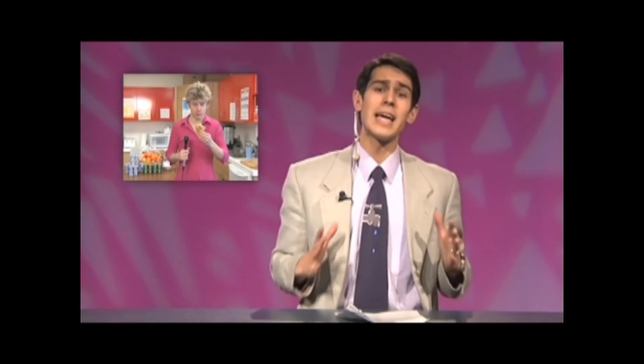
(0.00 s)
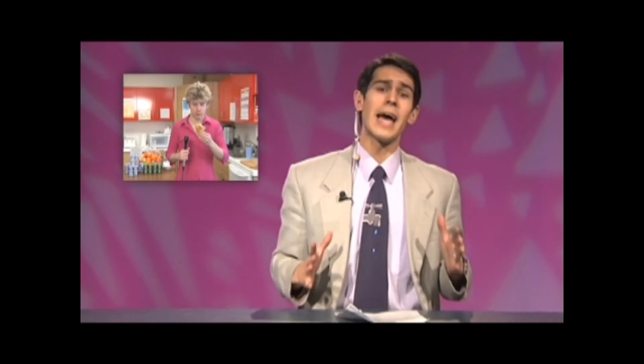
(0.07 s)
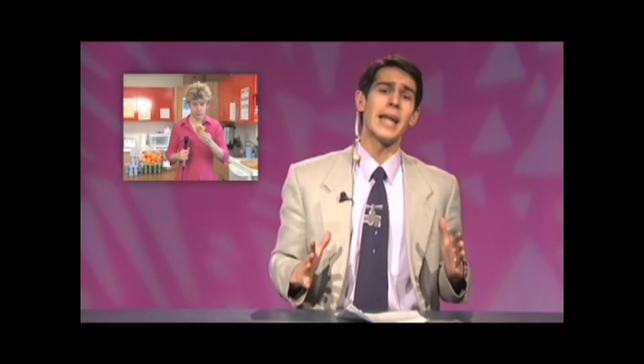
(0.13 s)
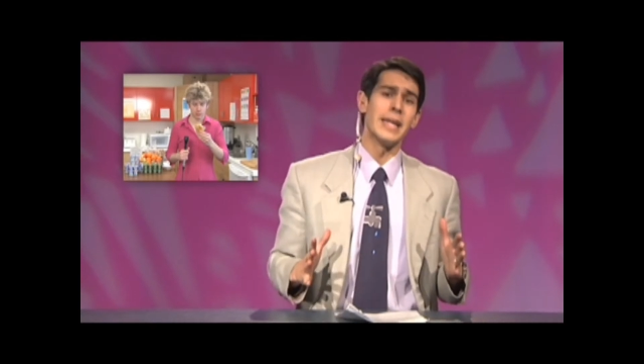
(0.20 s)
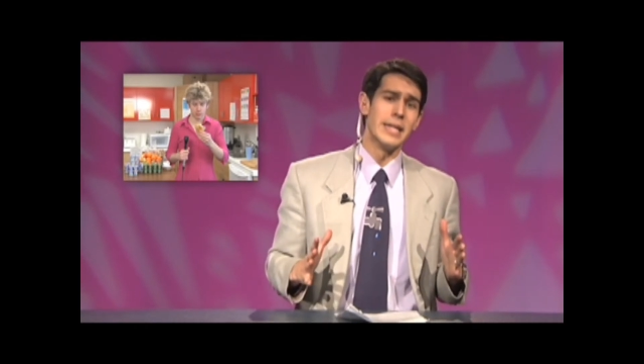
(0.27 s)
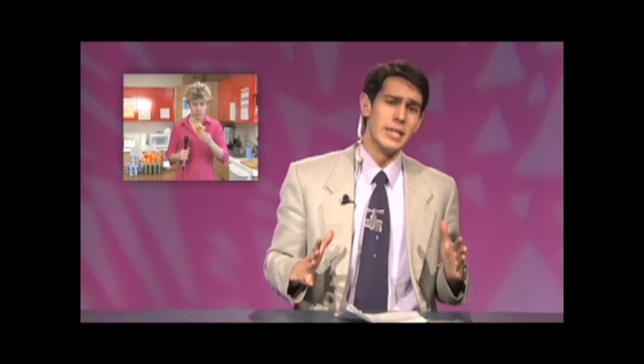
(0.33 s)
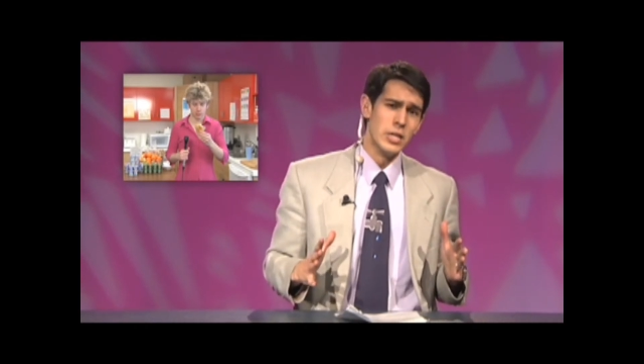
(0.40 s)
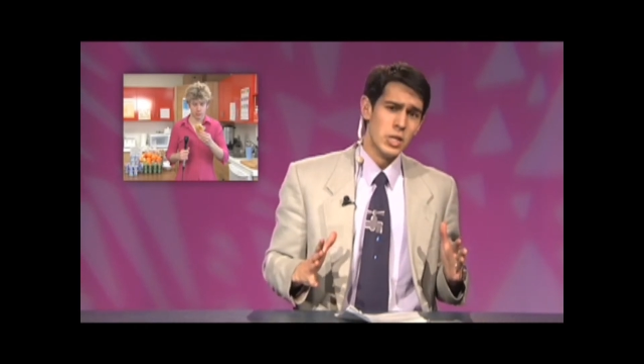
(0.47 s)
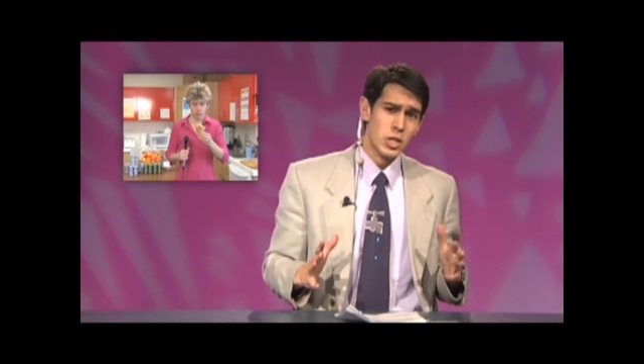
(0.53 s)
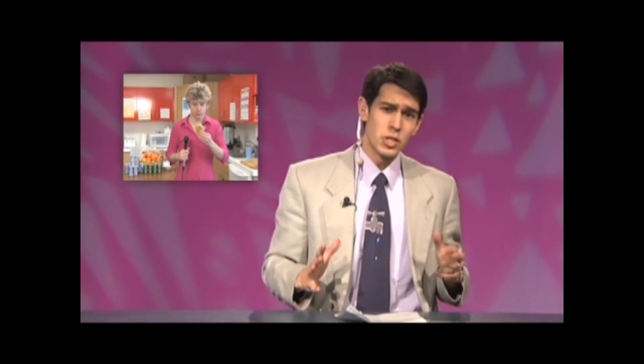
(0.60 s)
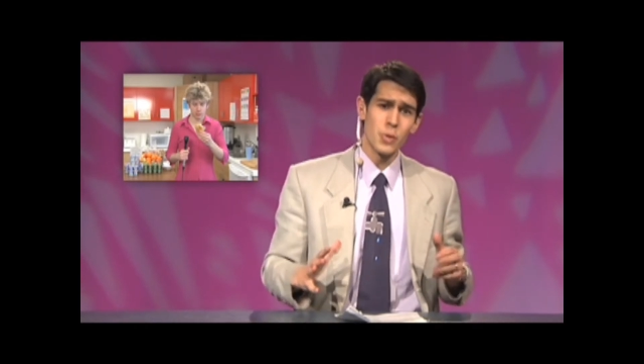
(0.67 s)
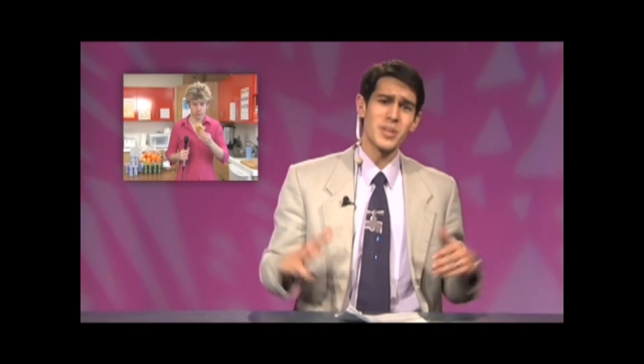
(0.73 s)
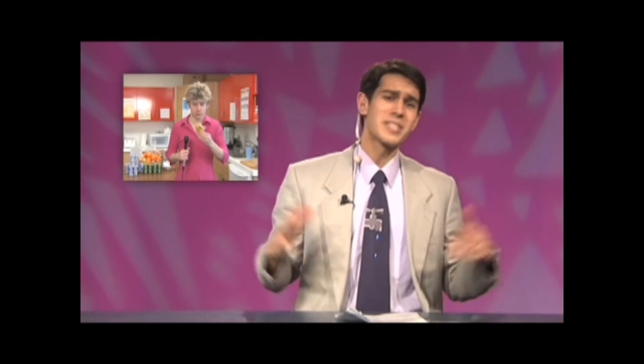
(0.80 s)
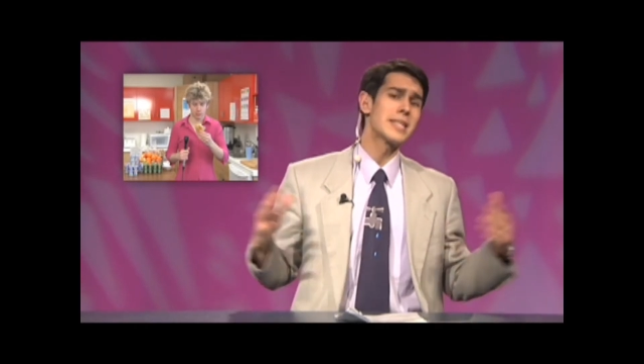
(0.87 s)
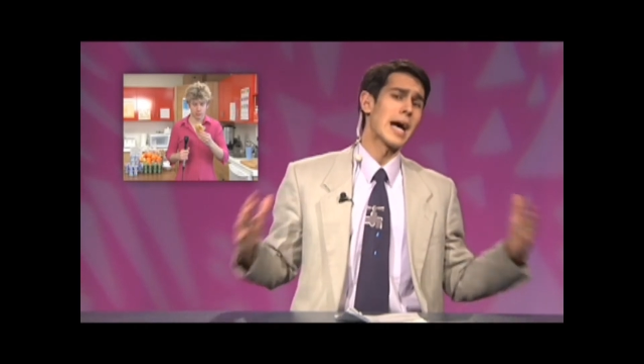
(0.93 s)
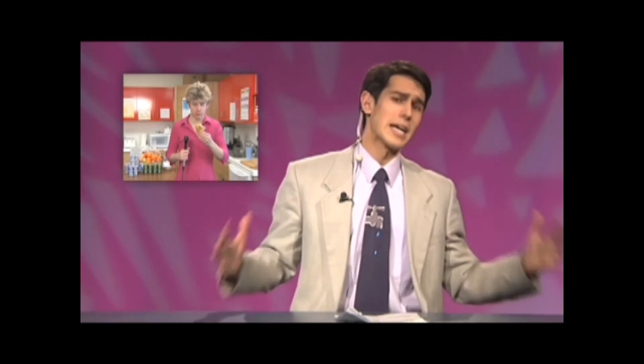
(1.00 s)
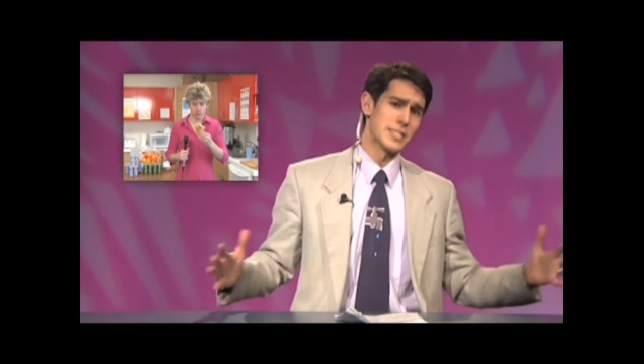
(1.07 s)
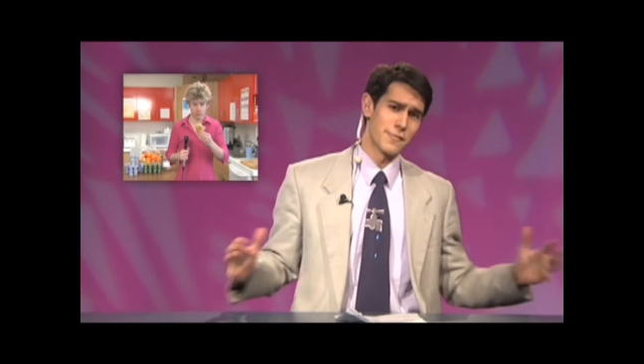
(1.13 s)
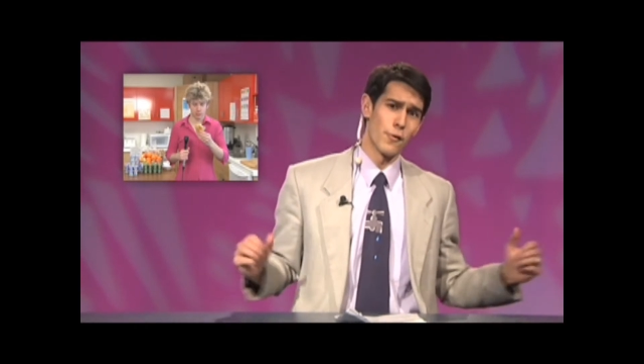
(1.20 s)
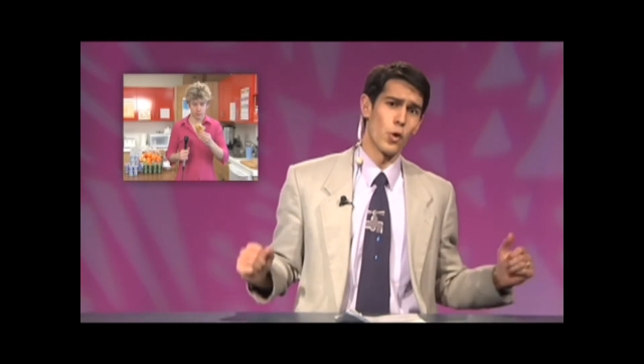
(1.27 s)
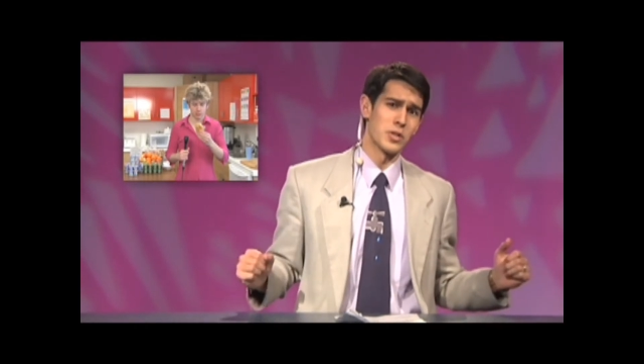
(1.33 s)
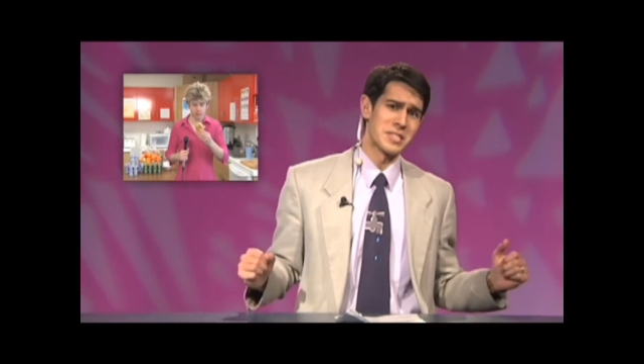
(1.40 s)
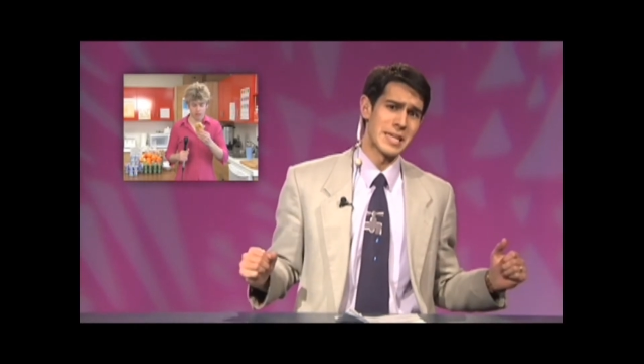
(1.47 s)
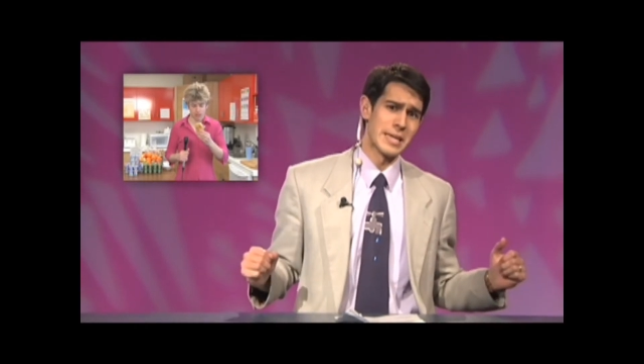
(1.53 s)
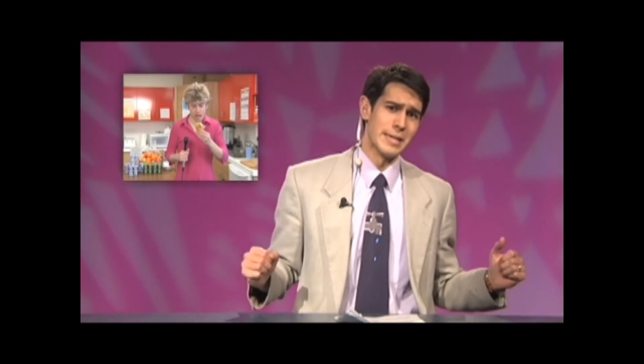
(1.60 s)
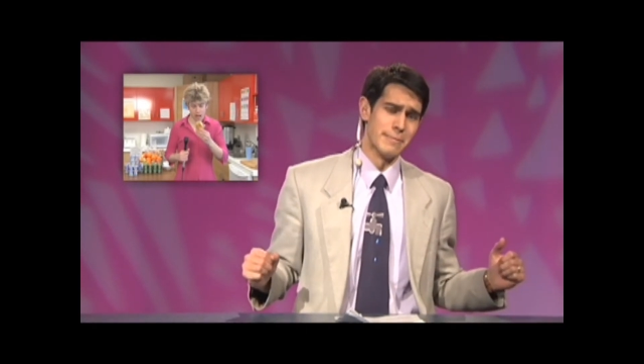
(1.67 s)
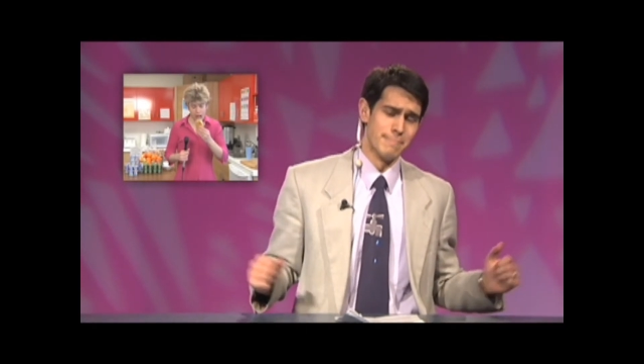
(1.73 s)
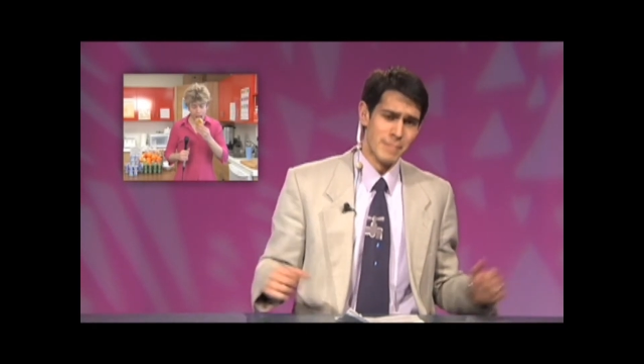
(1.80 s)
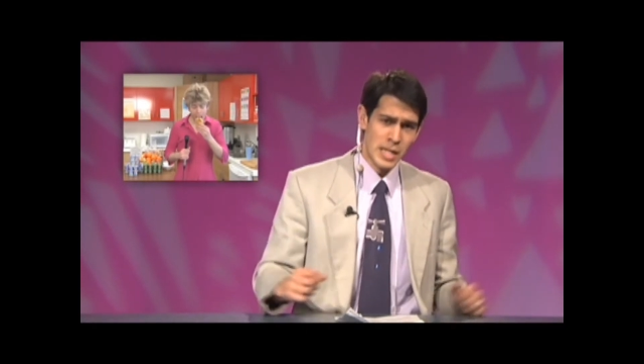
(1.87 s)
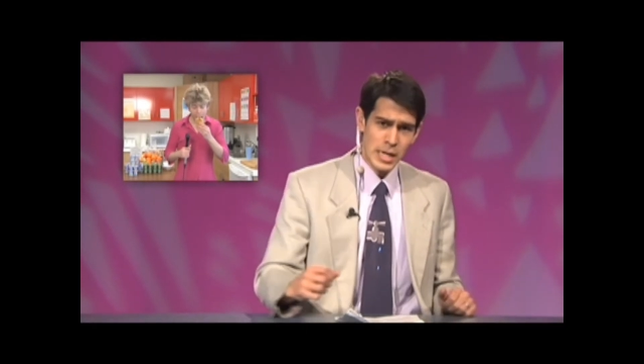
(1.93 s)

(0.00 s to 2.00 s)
10 to a size 14.